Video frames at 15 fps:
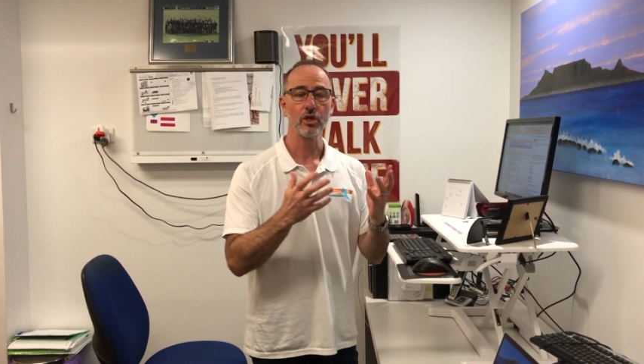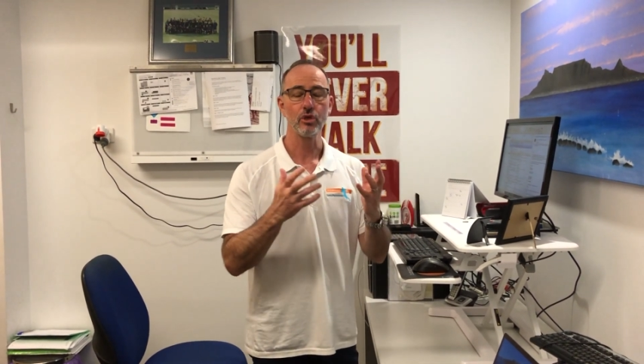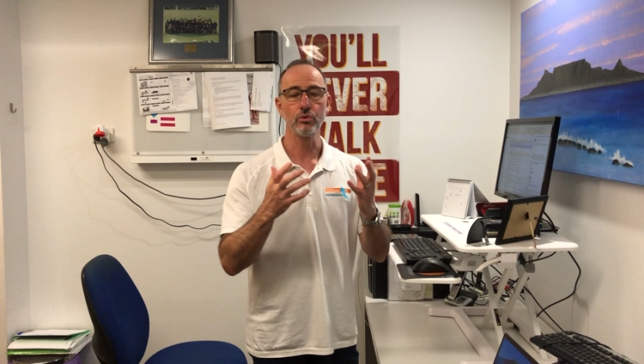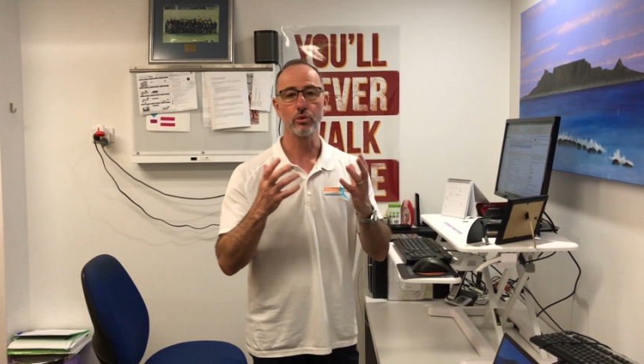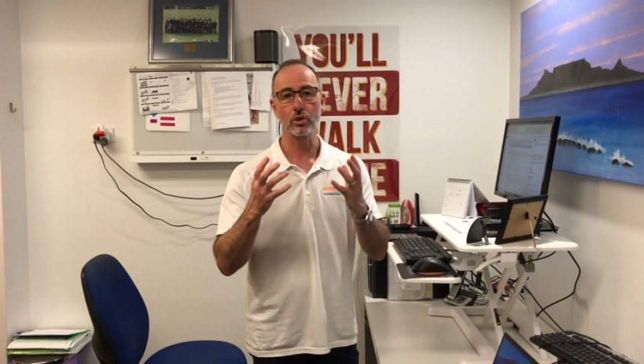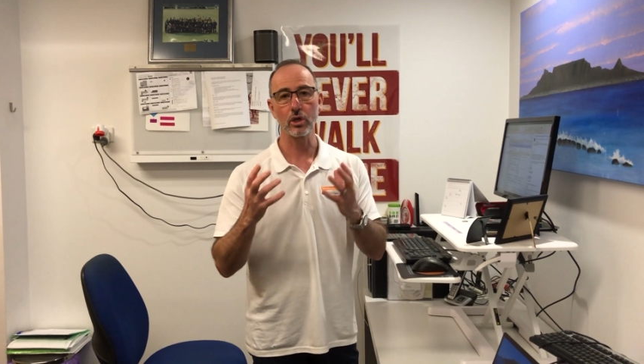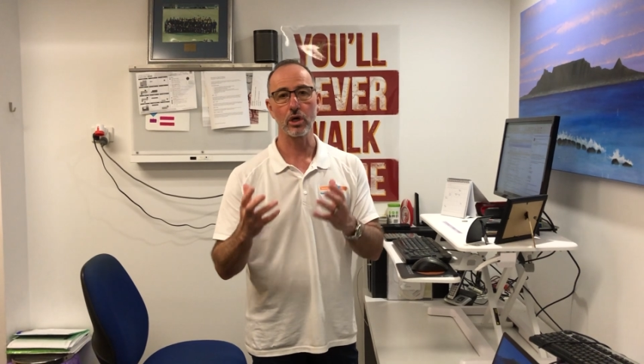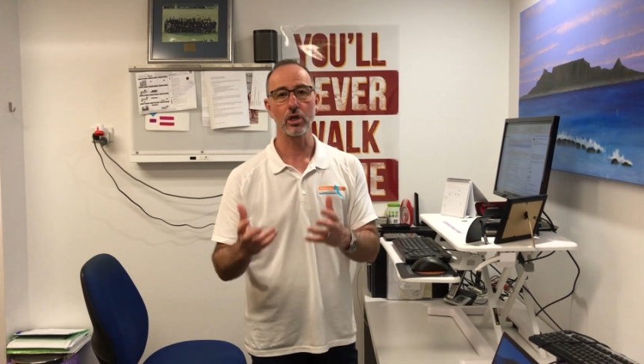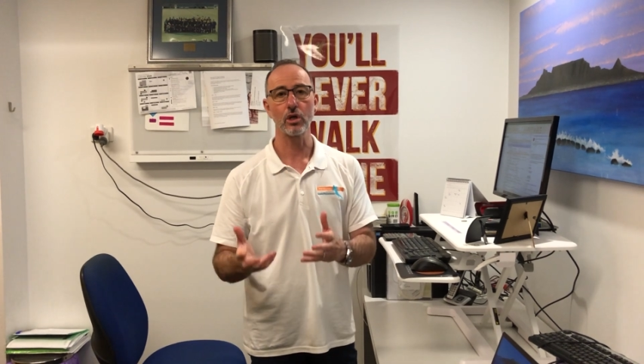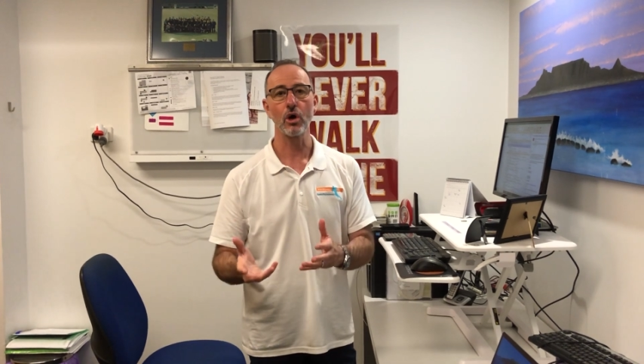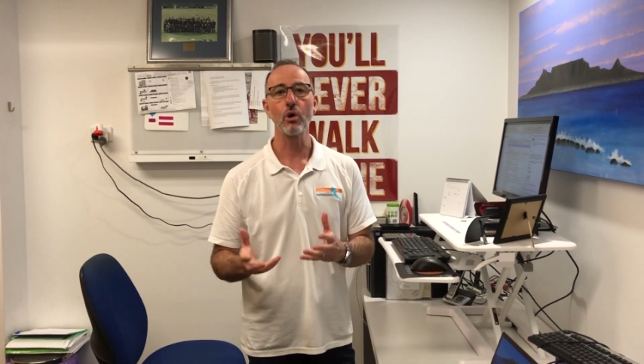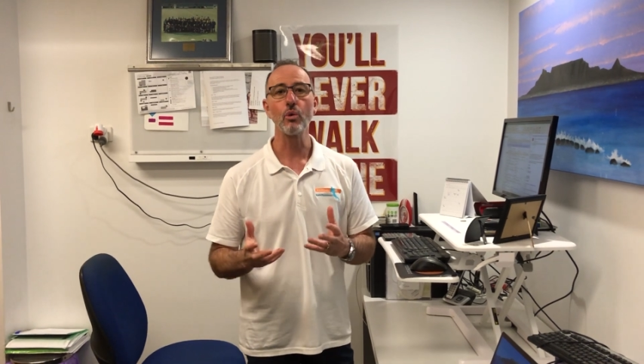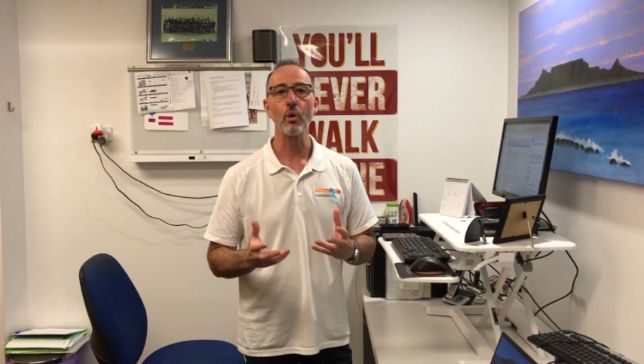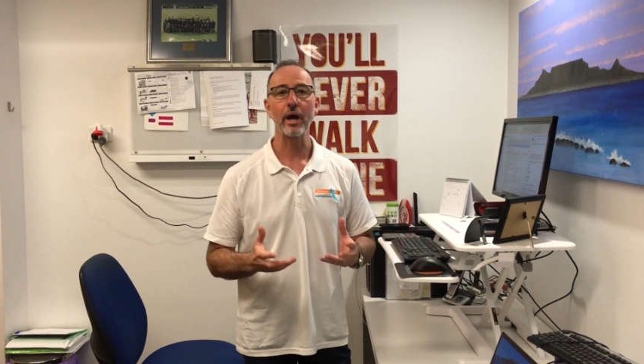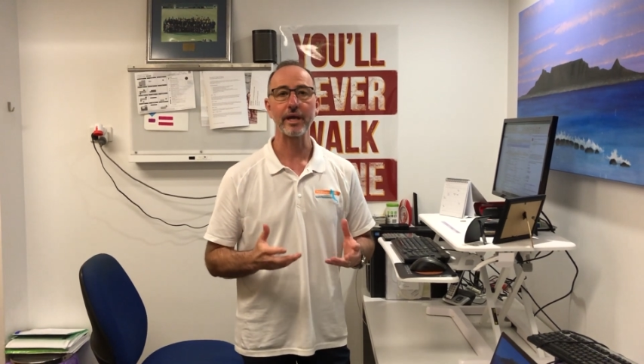you will go a
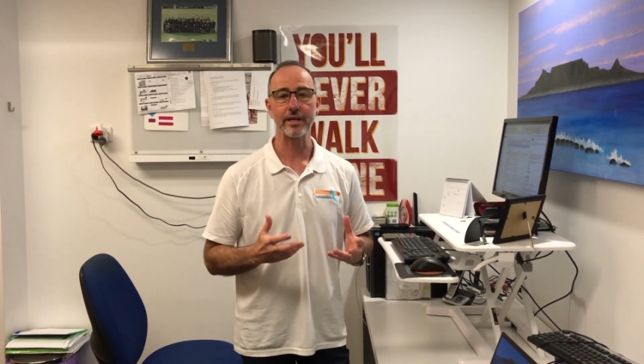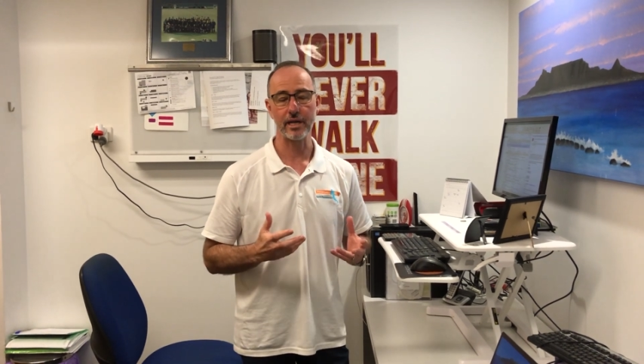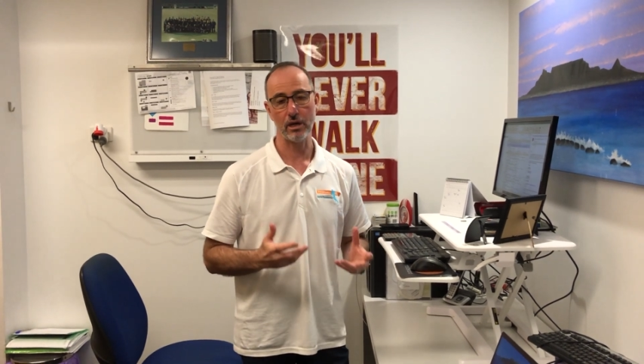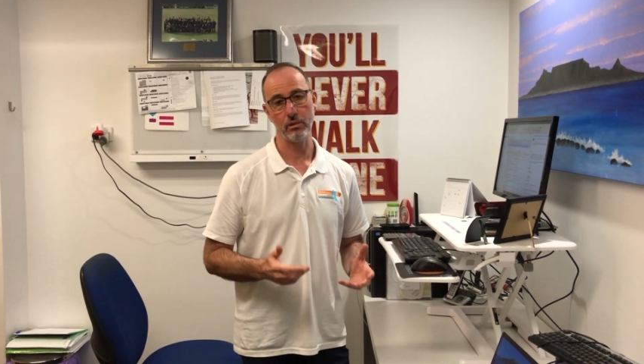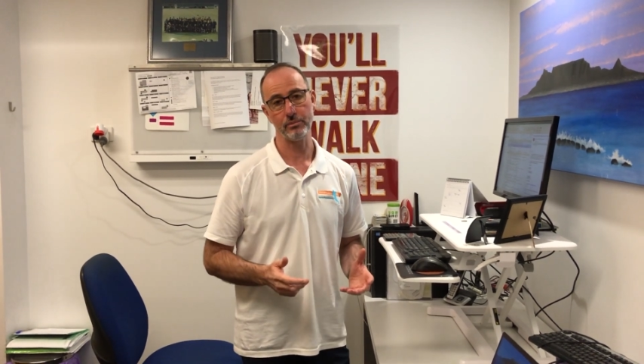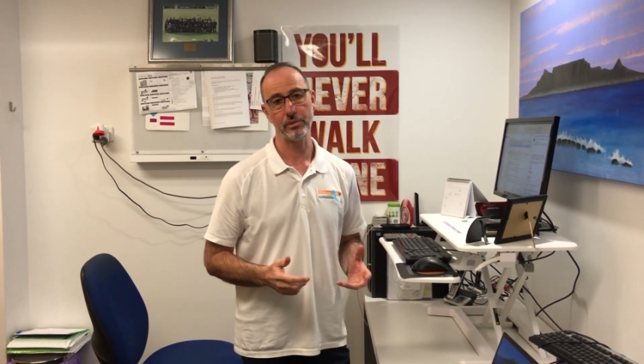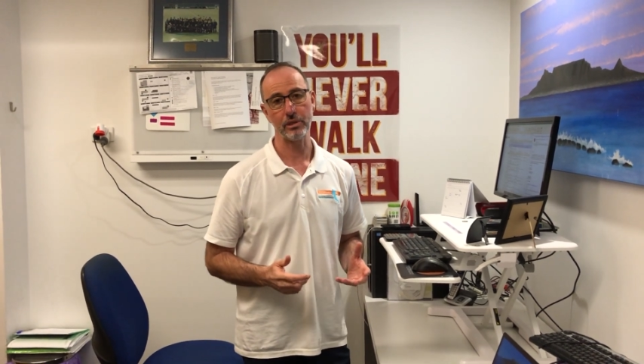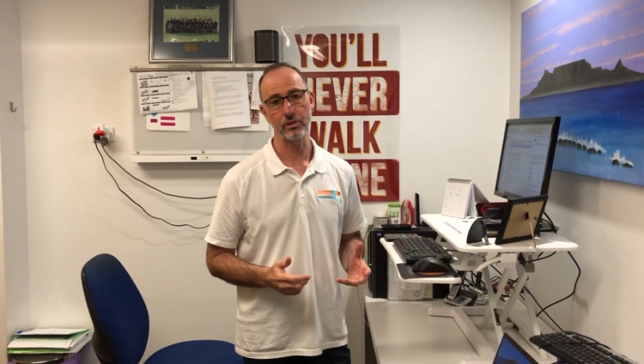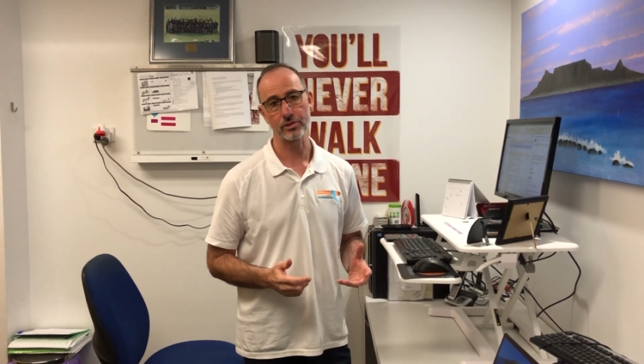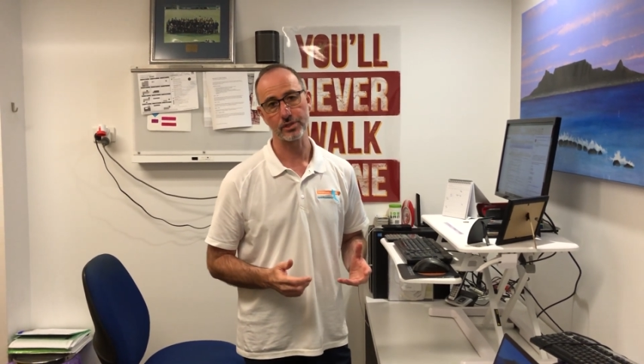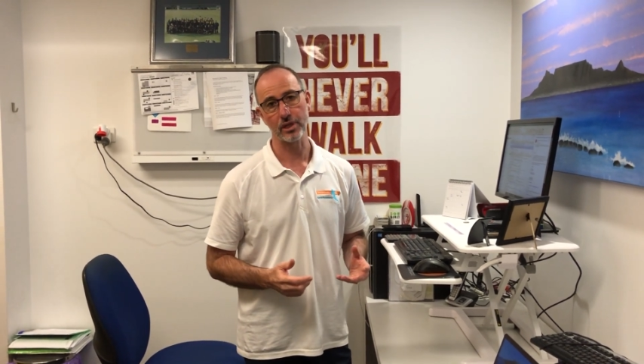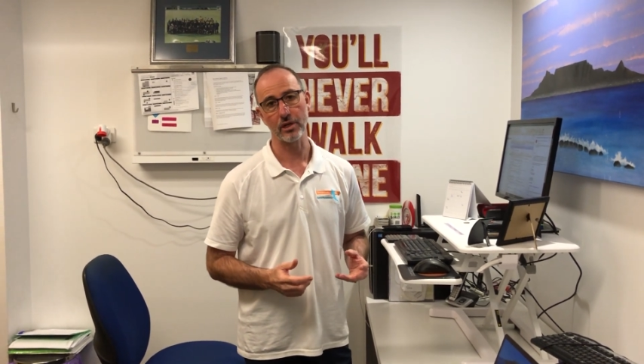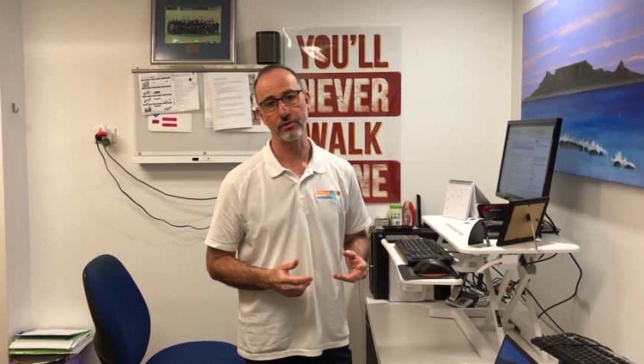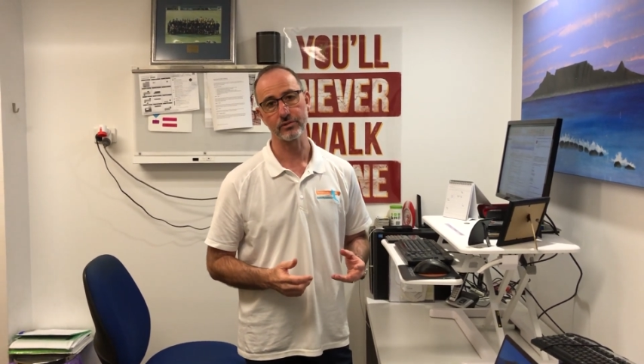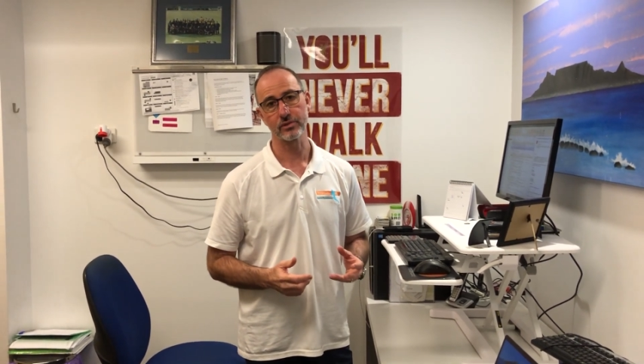long way in helping
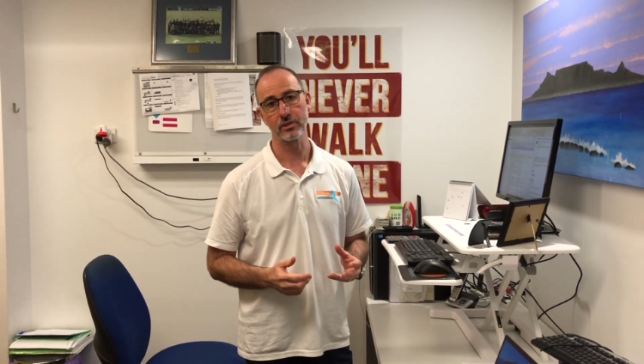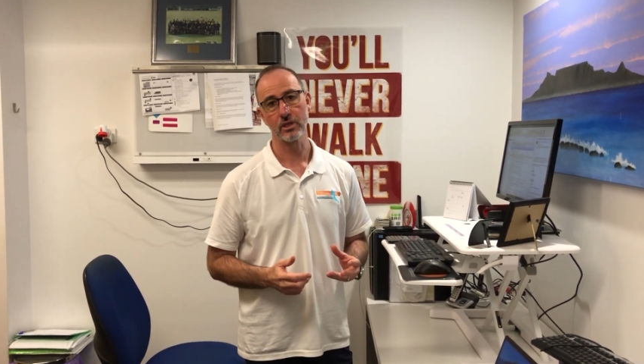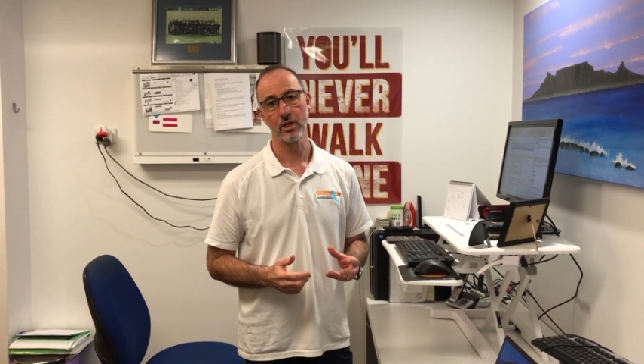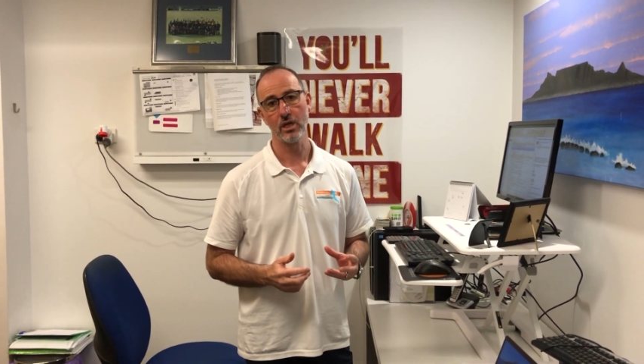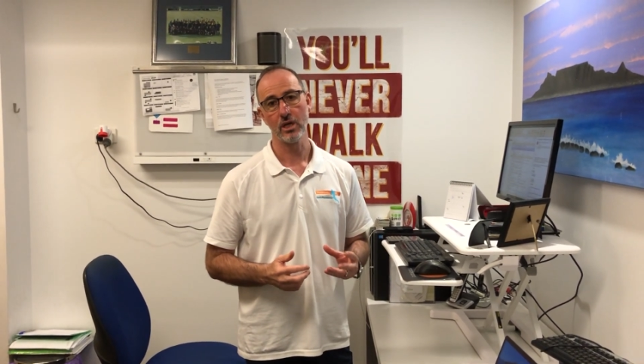yourselves.